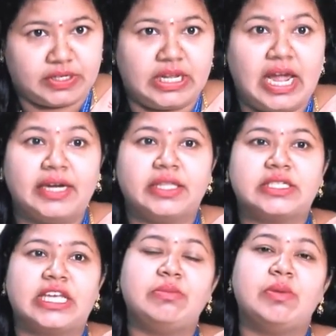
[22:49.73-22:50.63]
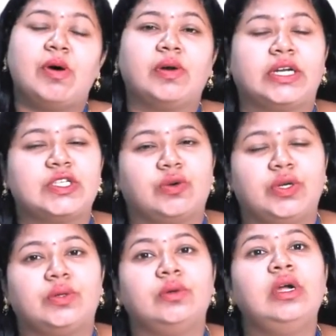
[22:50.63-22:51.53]
and the same amount it is going
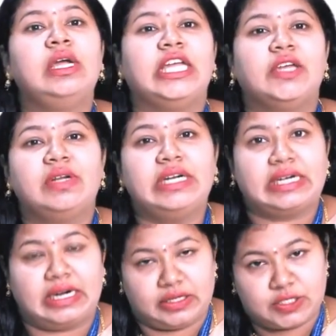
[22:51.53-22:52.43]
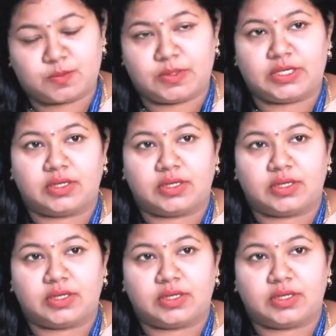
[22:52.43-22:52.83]
to even transmit.